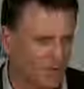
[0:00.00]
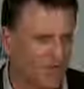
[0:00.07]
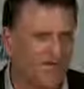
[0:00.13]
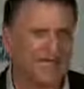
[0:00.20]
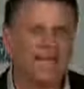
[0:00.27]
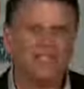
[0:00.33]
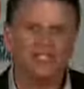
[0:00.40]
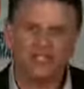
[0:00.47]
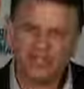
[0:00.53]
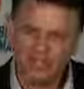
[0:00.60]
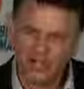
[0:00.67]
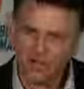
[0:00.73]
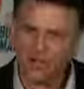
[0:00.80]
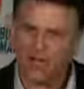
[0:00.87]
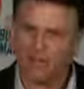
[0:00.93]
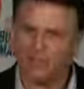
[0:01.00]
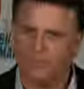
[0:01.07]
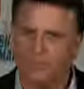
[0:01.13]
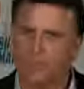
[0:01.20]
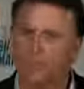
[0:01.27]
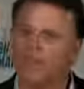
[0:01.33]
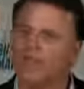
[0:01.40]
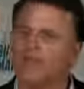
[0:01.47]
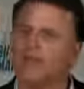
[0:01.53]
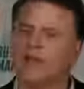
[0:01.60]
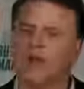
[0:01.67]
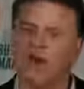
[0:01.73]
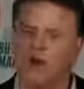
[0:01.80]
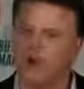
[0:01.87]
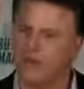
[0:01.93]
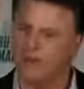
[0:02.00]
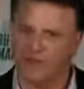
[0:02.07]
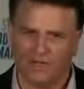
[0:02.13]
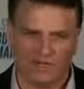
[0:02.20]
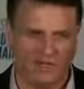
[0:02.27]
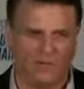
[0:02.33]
Okay, cheer up. We are the